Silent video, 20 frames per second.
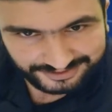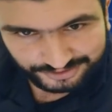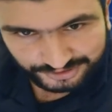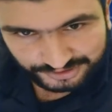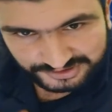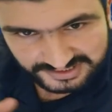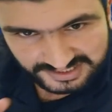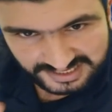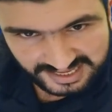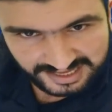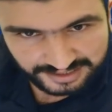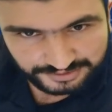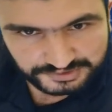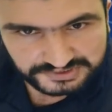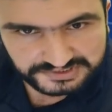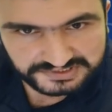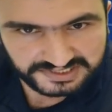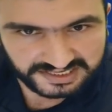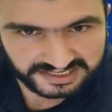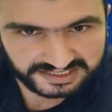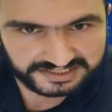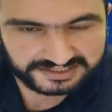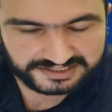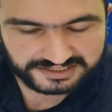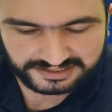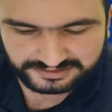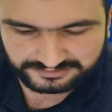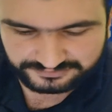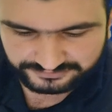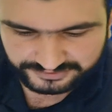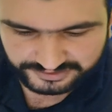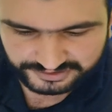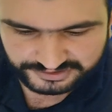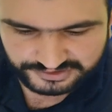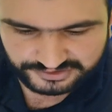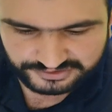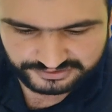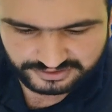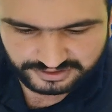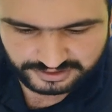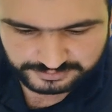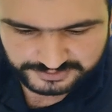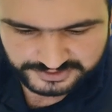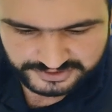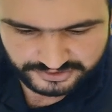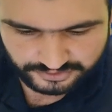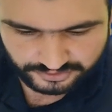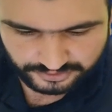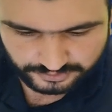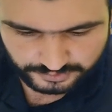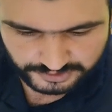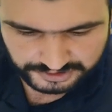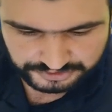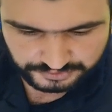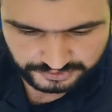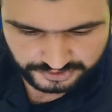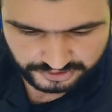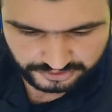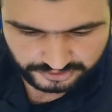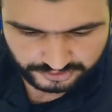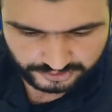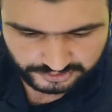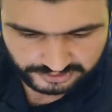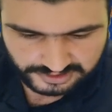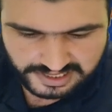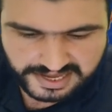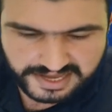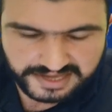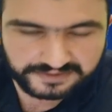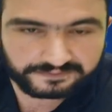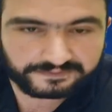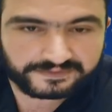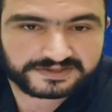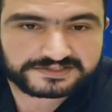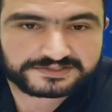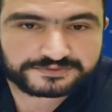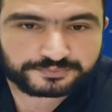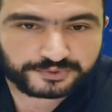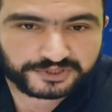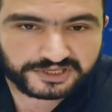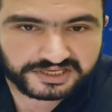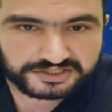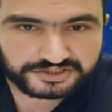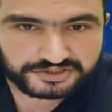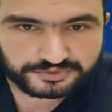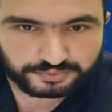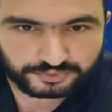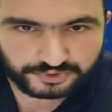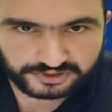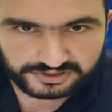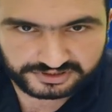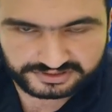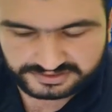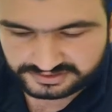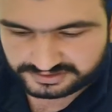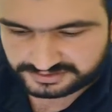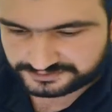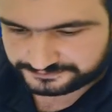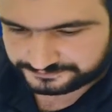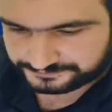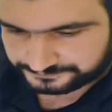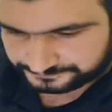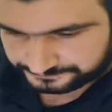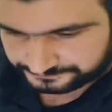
not outside the inverted commas or what we call the speech marks.